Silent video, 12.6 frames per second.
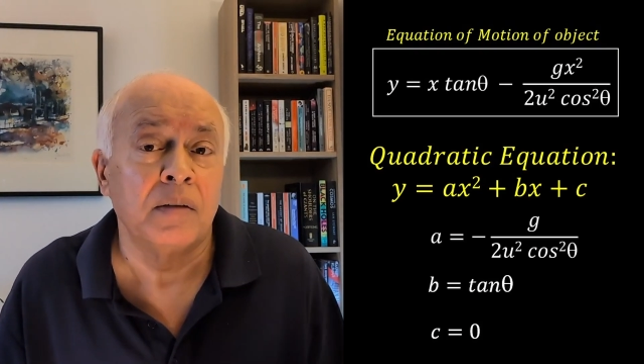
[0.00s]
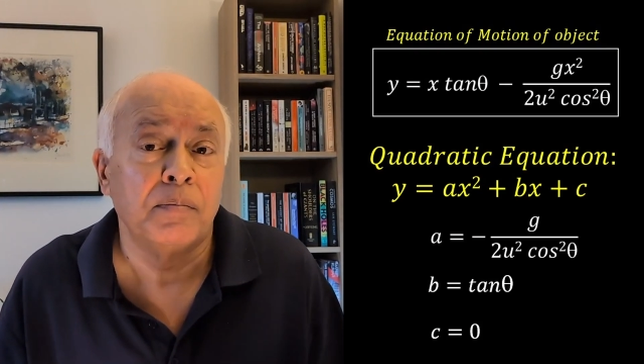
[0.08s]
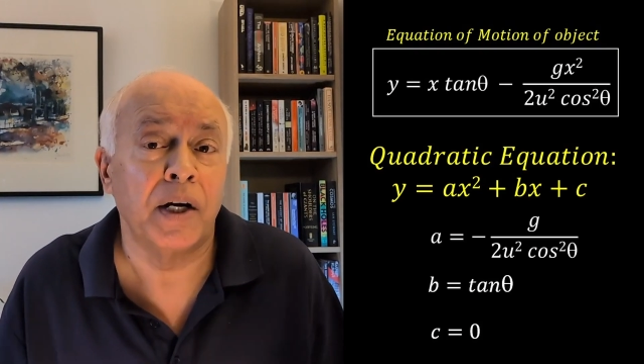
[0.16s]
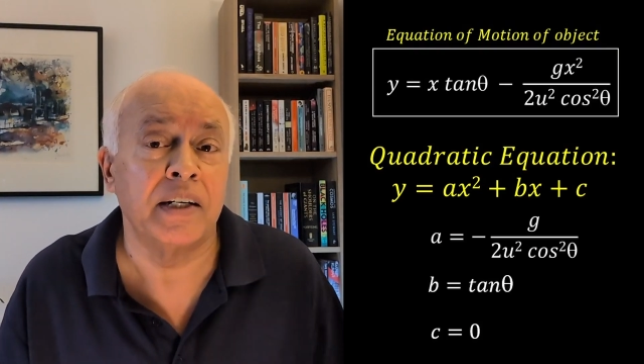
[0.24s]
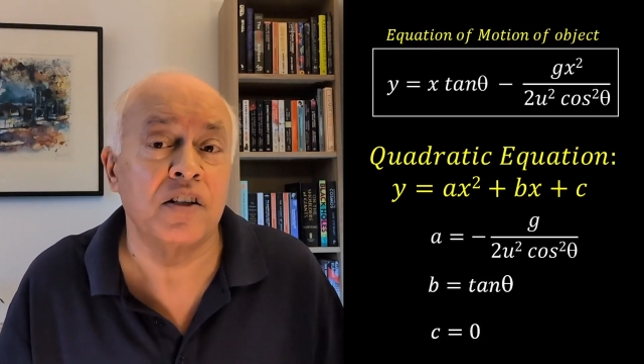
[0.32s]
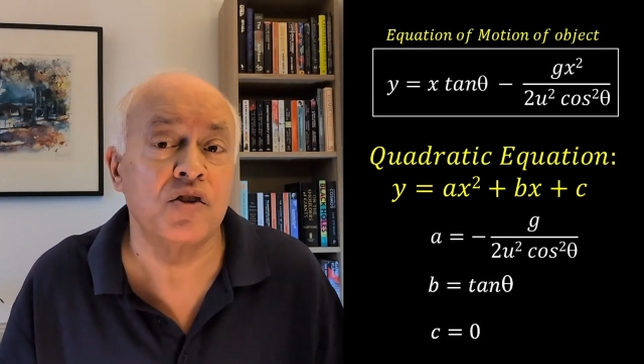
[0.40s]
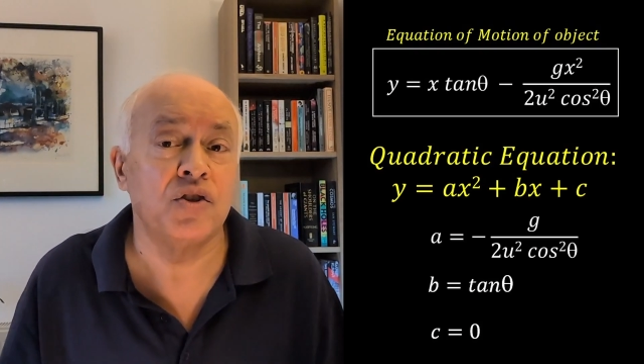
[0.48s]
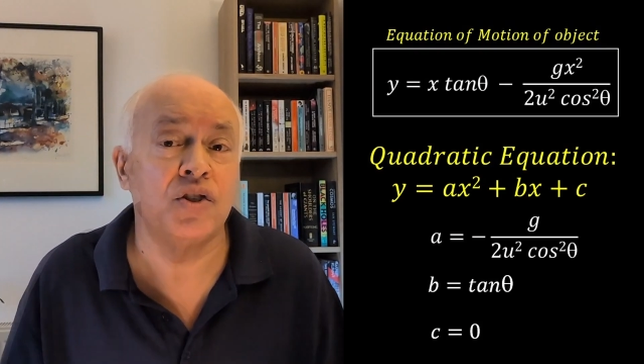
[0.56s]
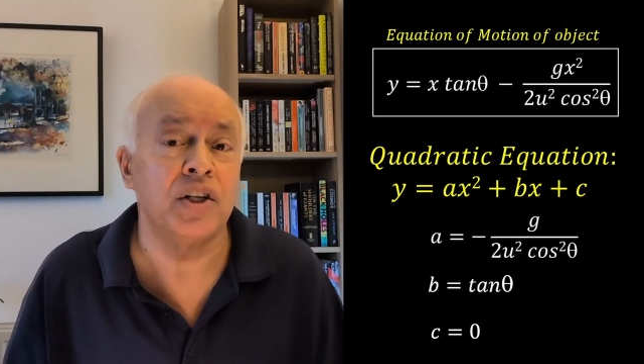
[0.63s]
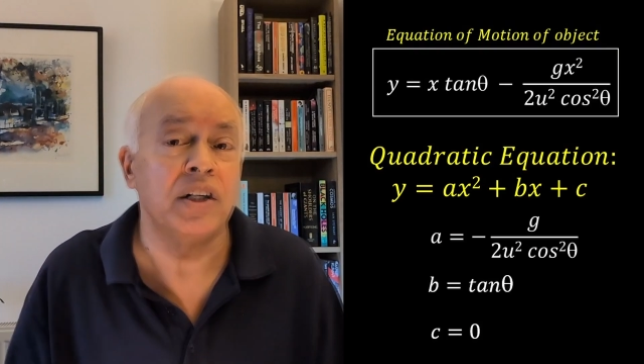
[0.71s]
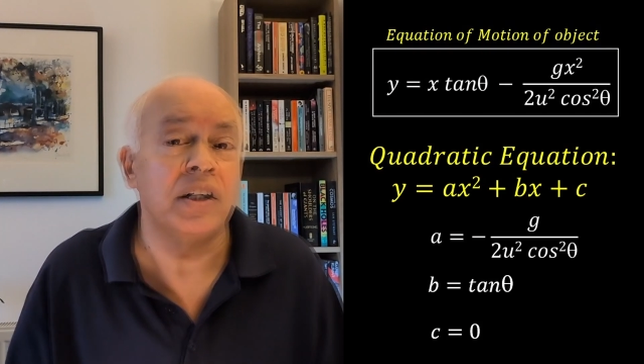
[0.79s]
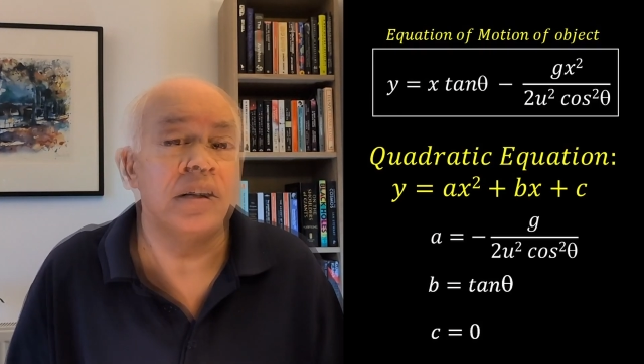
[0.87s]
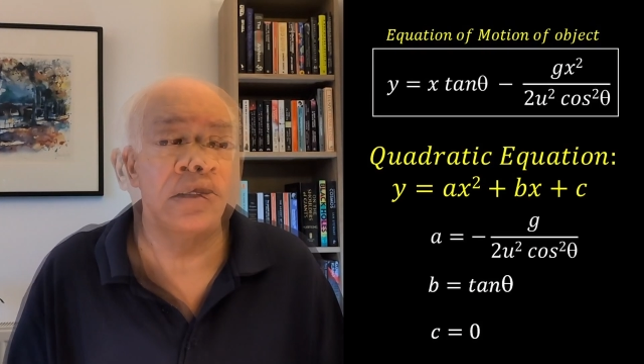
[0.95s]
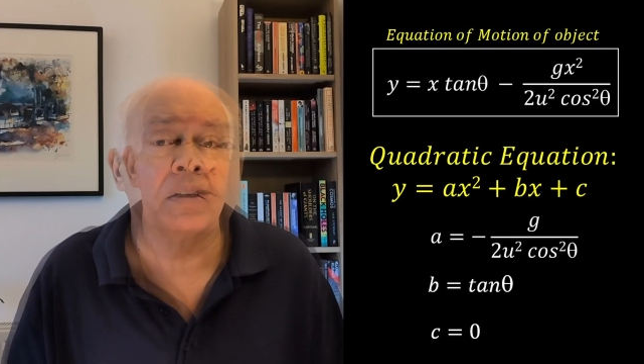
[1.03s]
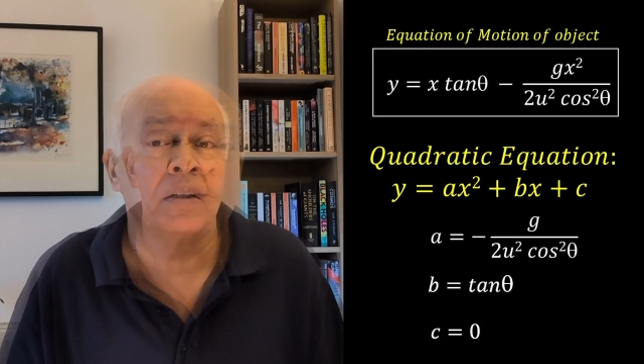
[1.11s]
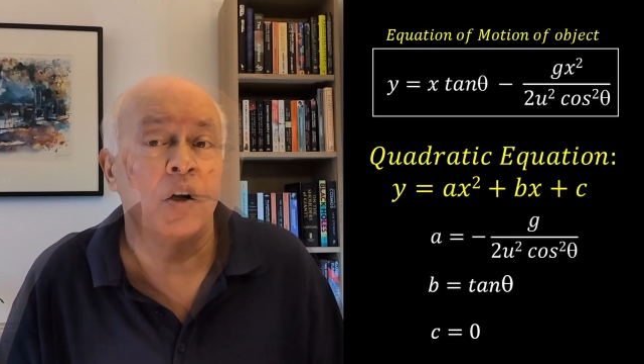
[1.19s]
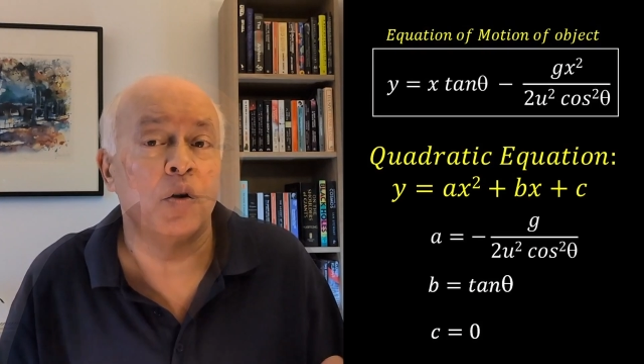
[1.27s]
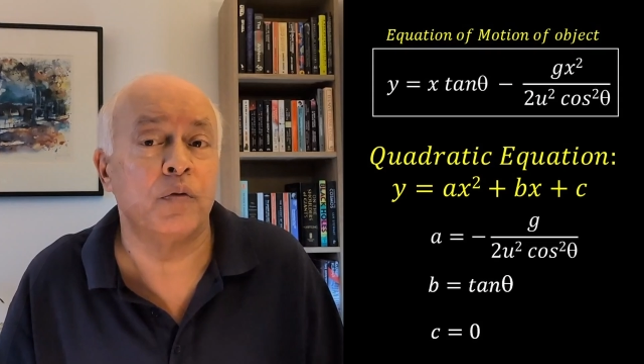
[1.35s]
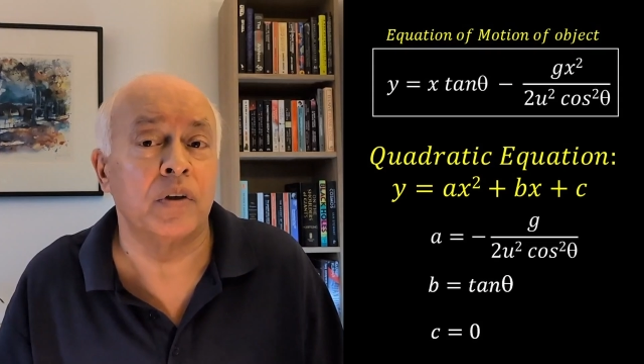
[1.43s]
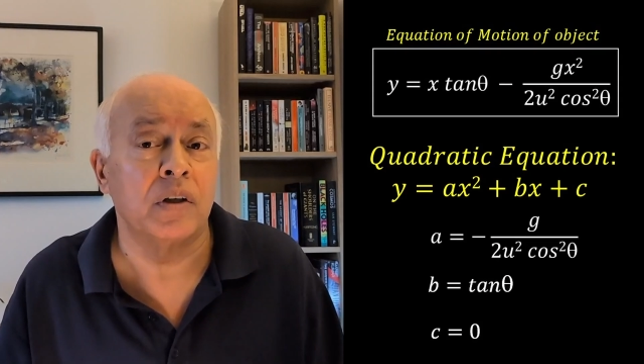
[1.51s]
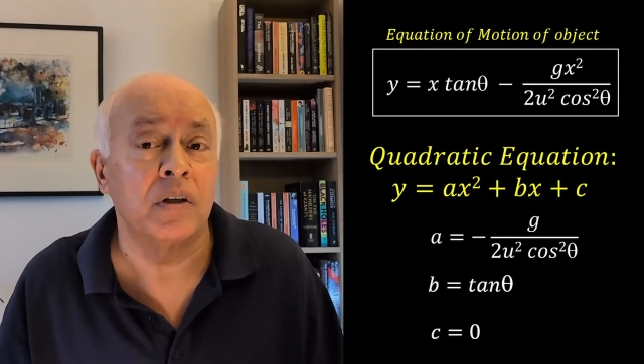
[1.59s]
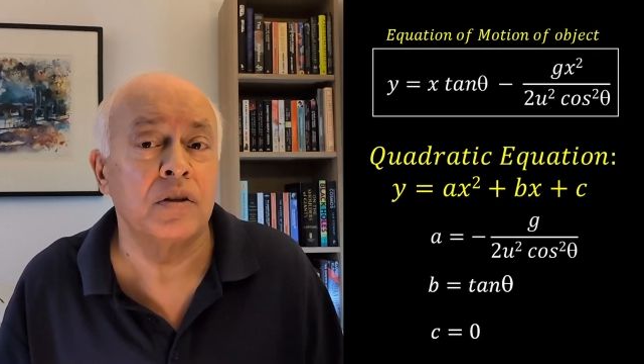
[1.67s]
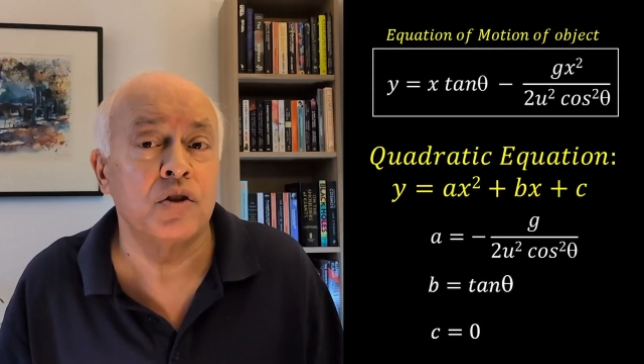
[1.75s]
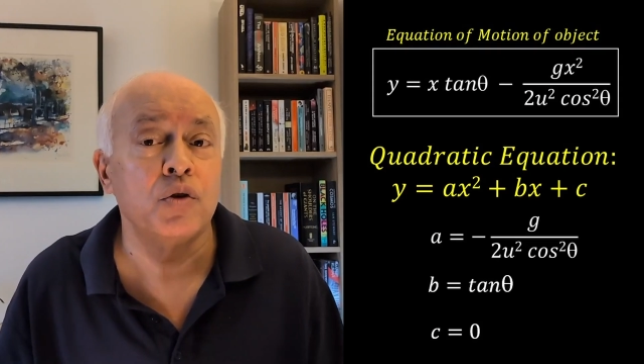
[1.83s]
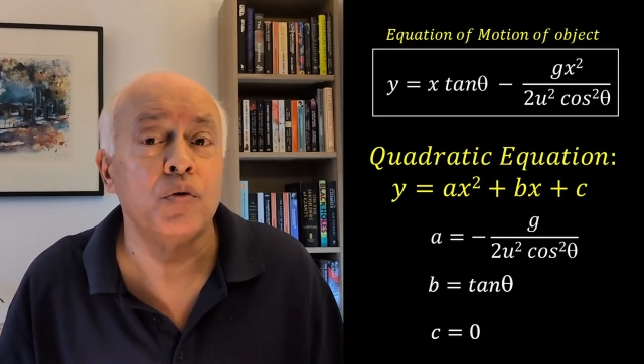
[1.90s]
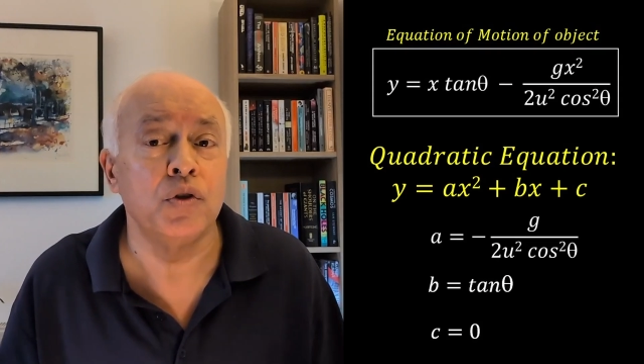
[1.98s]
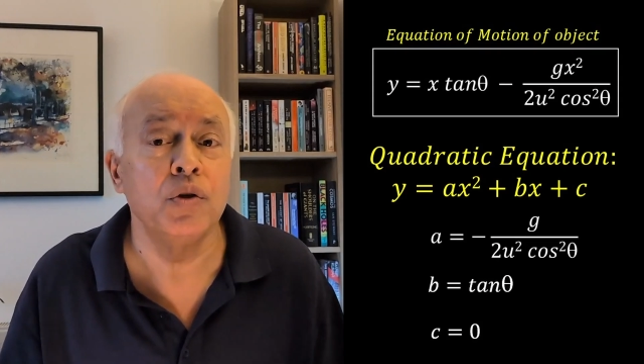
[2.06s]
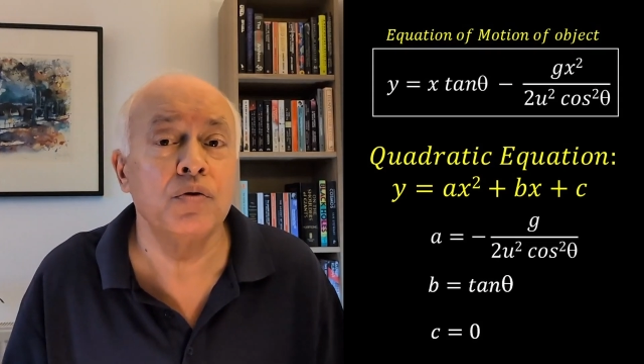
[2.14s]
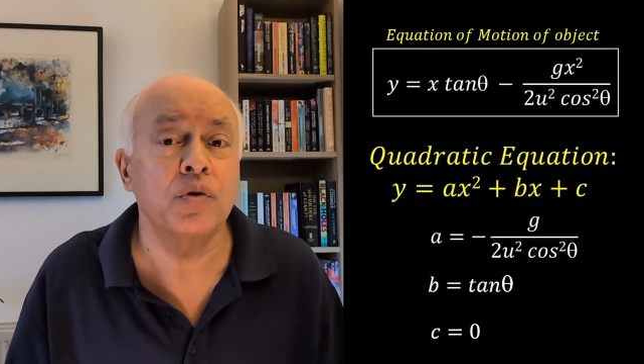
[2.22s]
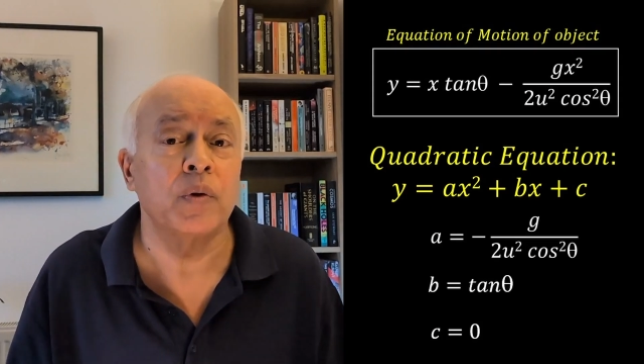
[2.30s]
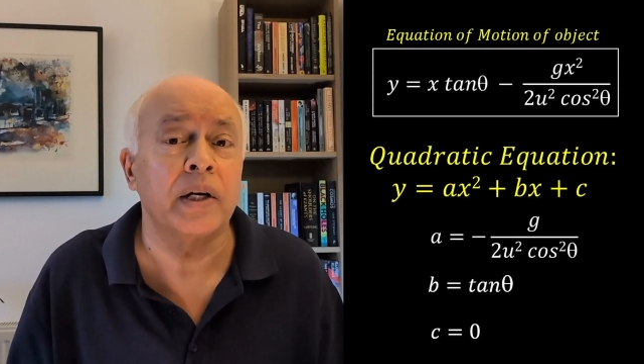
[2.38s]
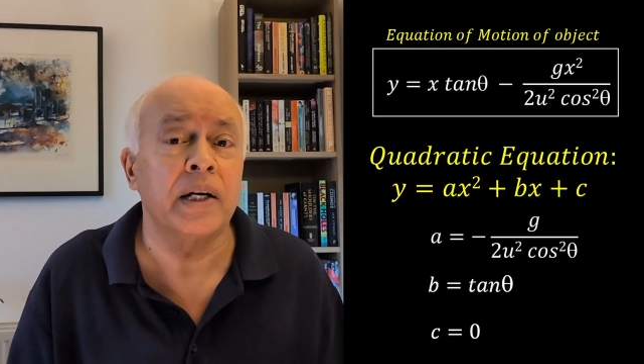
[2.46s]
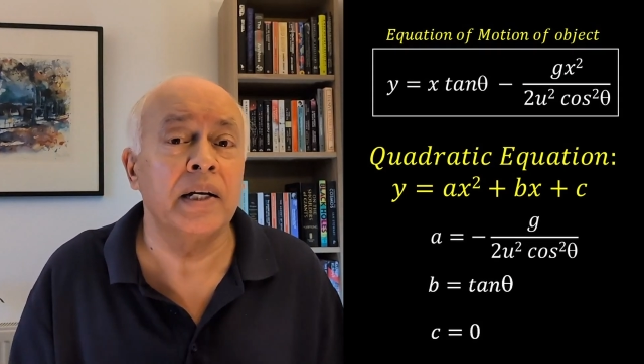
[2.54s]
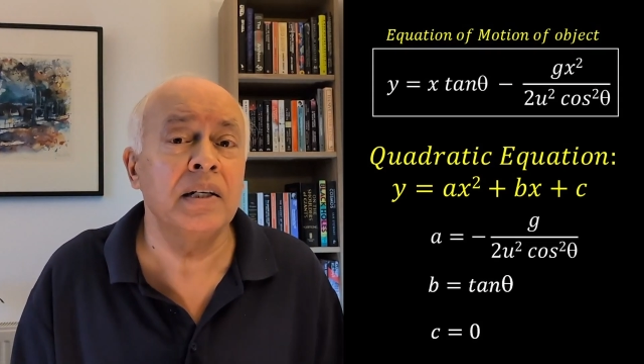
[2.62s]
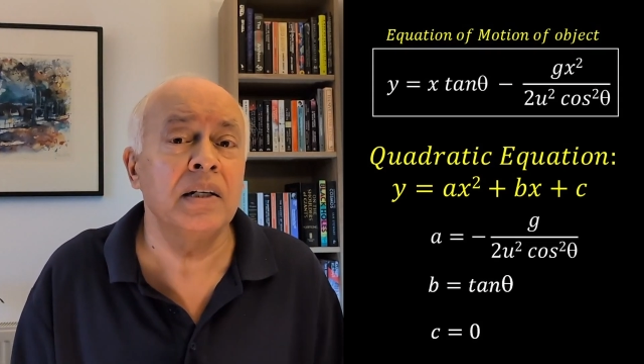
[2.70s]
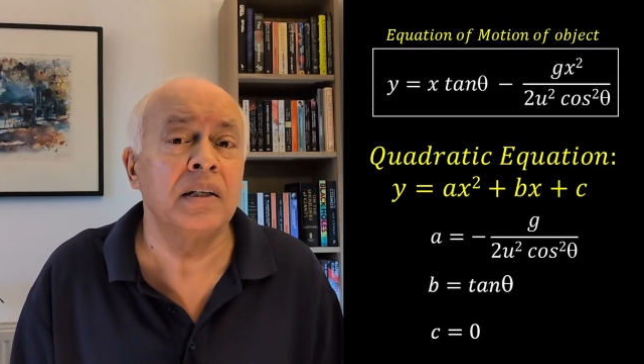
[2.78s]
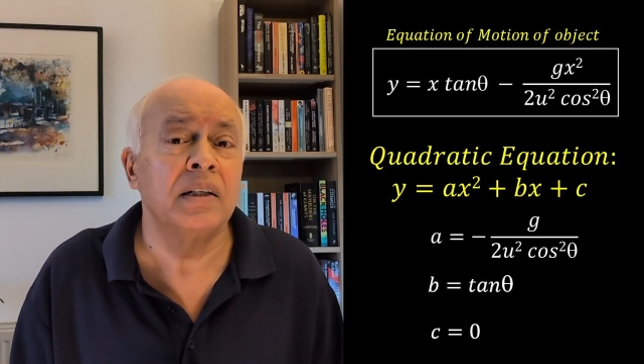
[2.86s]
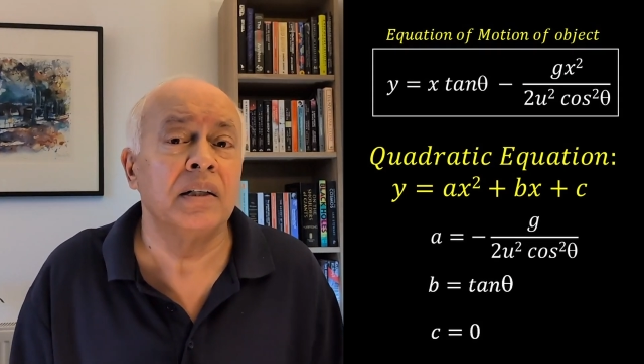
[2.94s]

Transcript: minus g over 2u squared